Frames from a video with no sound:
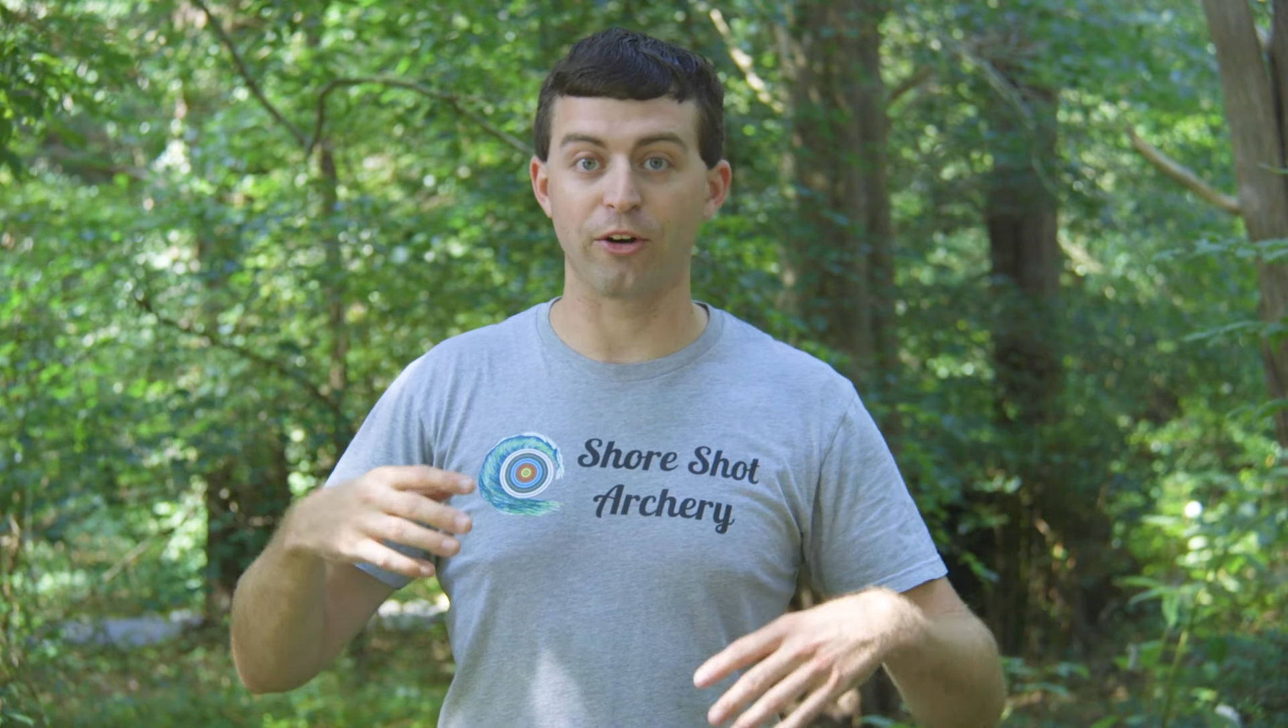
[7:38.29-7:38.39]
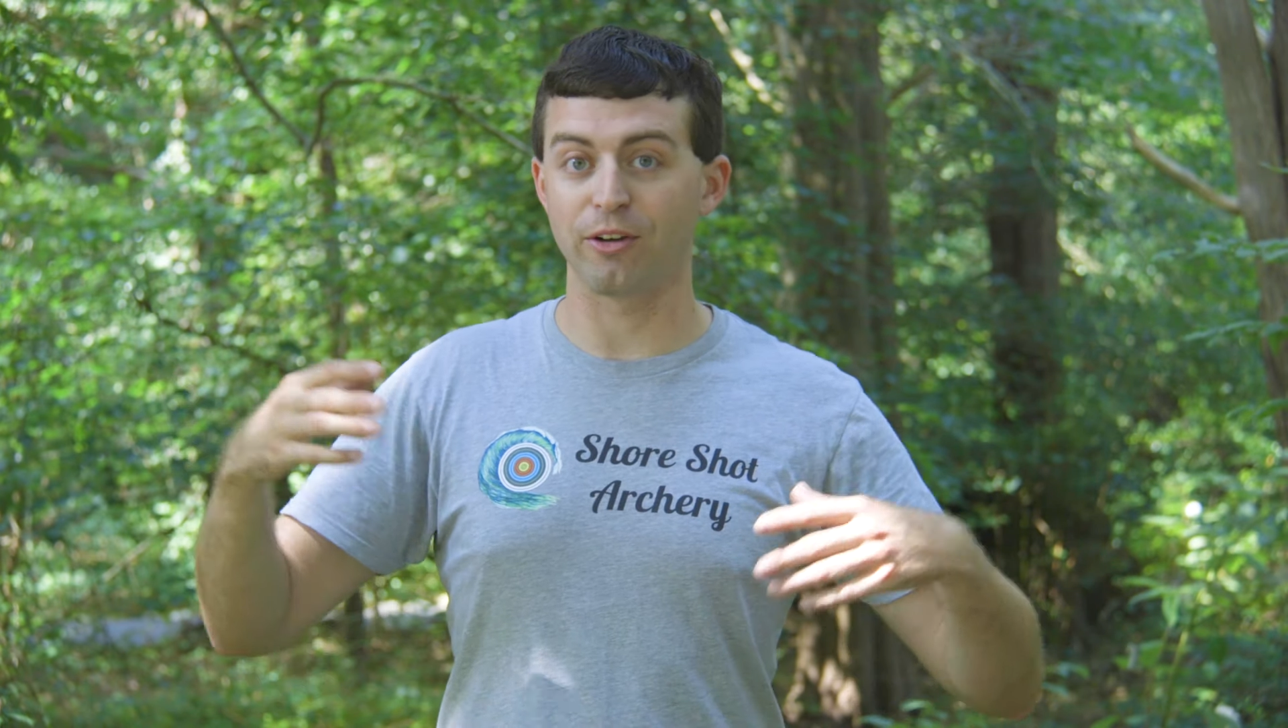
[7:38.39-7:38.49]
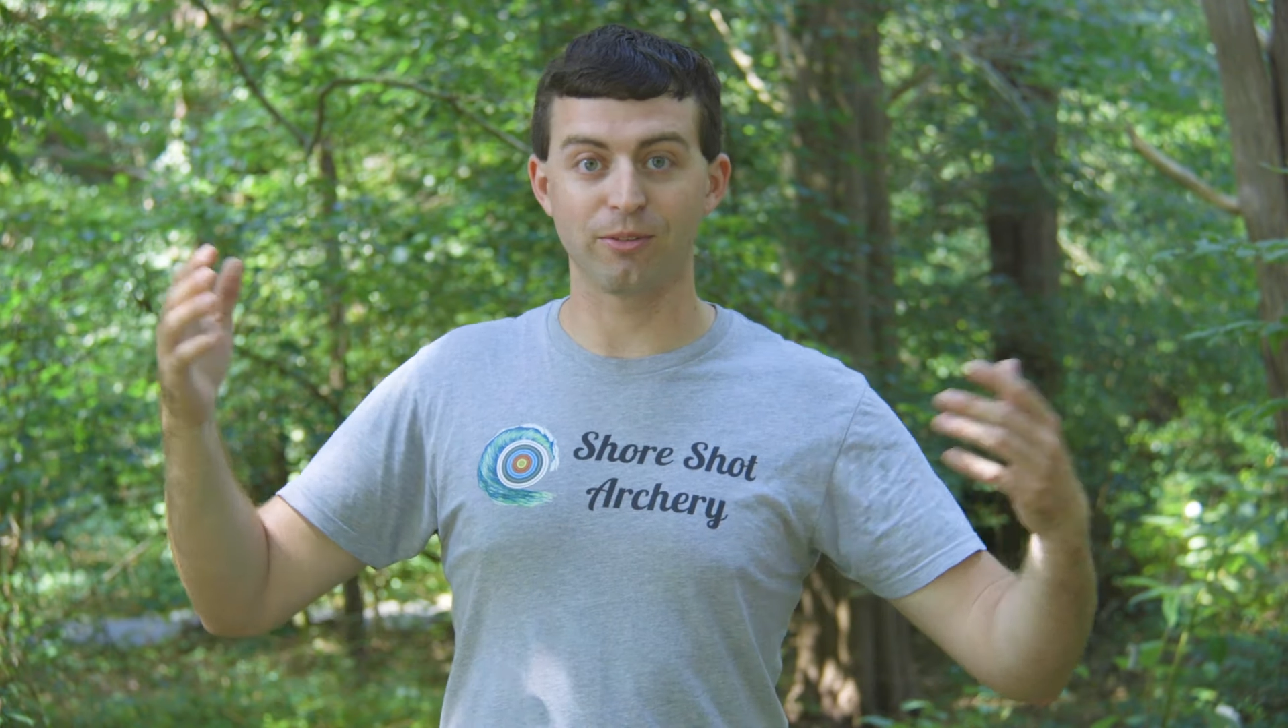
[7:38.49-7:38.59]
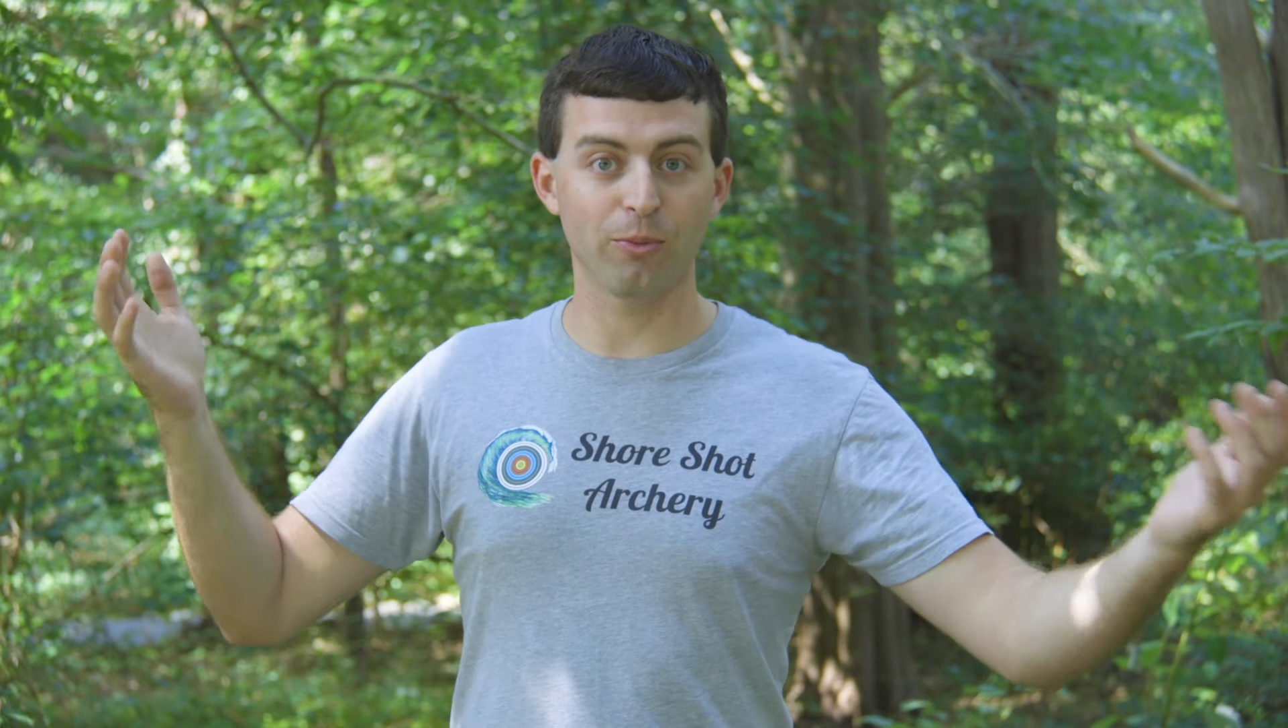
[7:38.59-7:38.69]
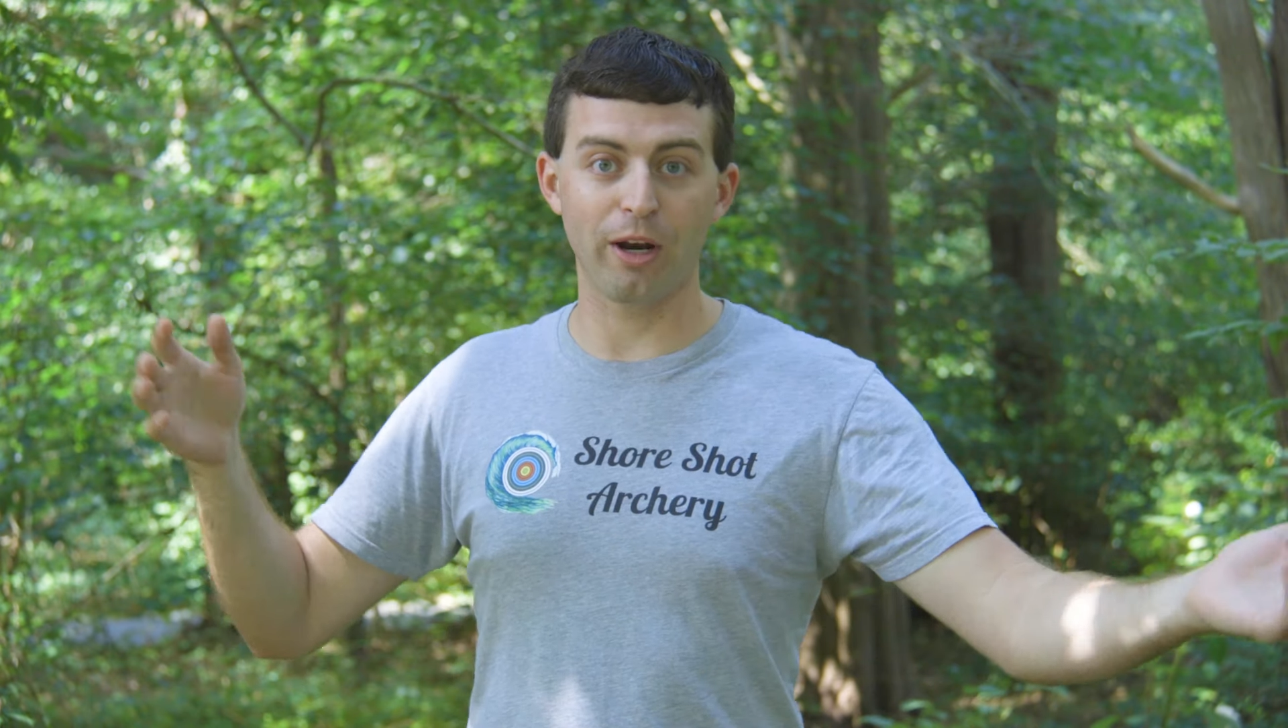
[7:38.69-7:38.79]

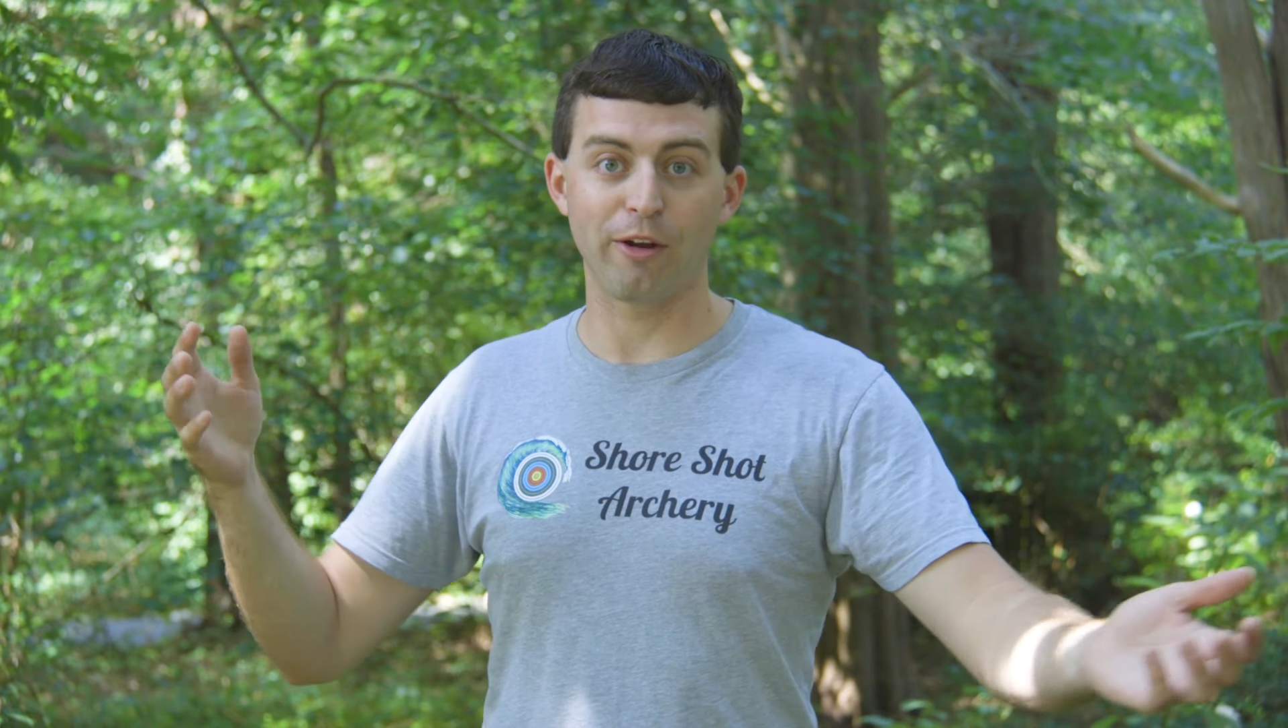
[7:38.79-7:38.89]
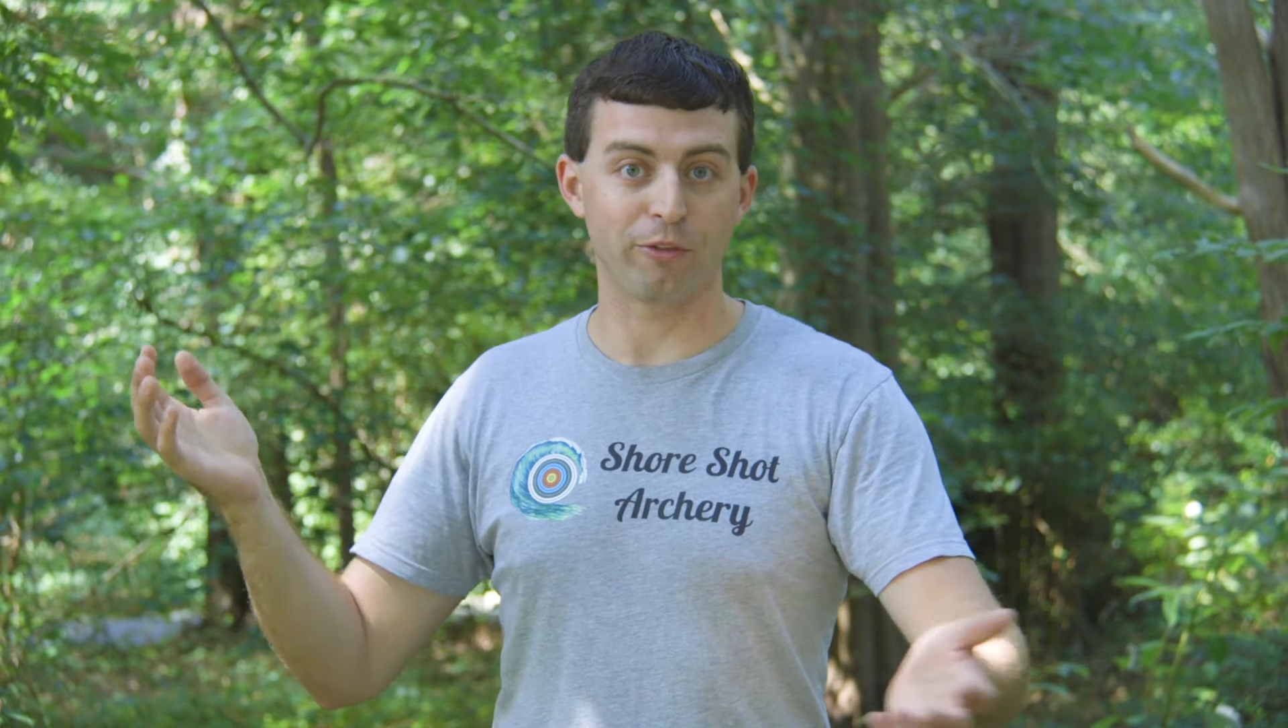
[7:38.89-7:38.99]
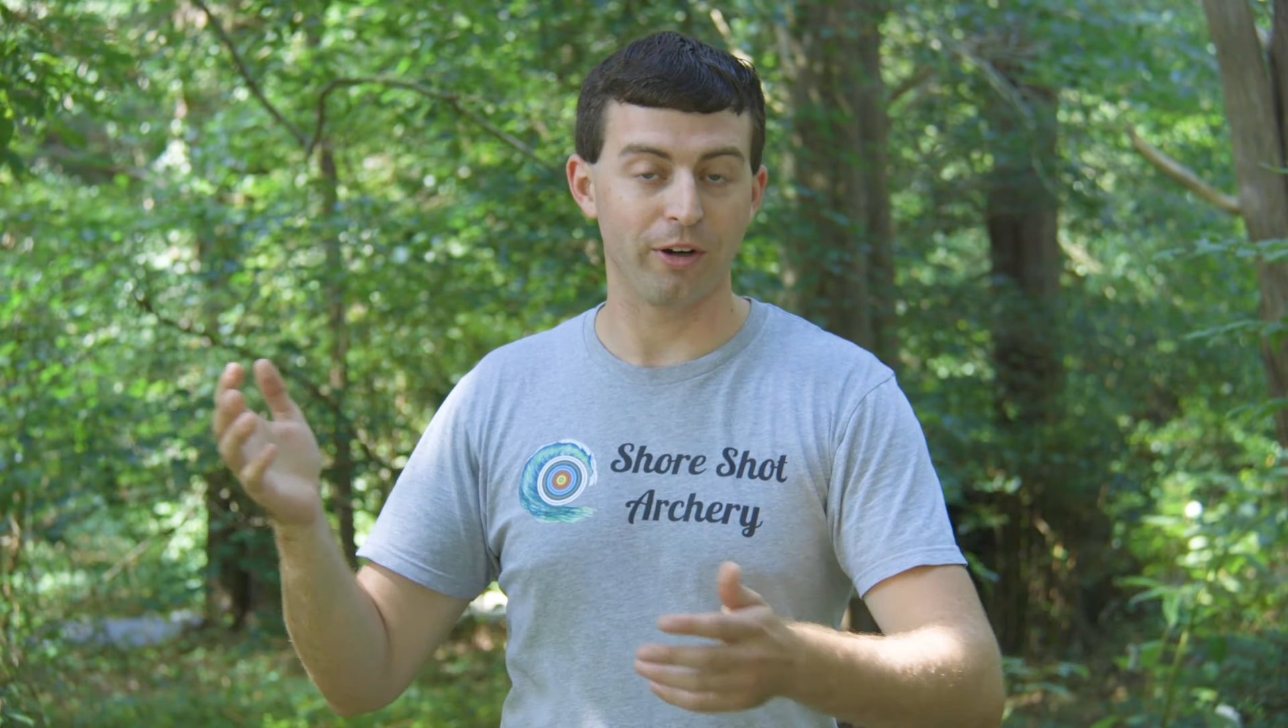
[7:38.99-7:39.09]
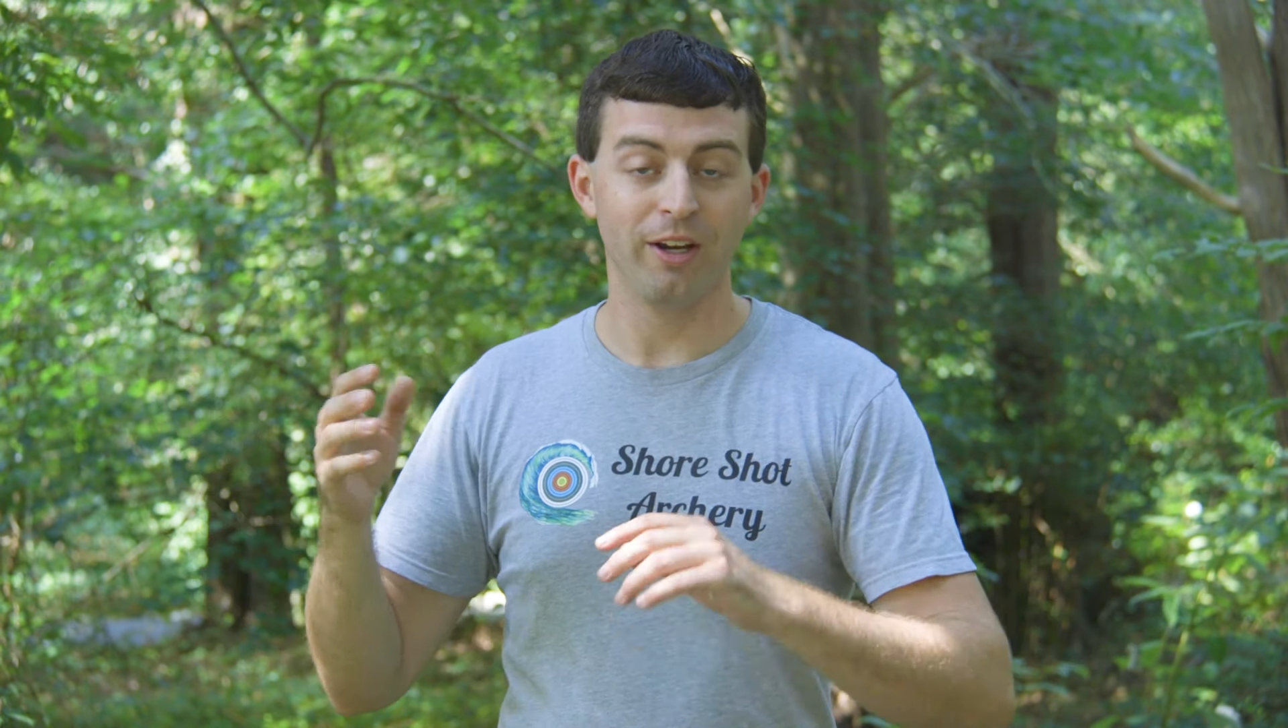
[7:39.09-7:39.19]
or whatever.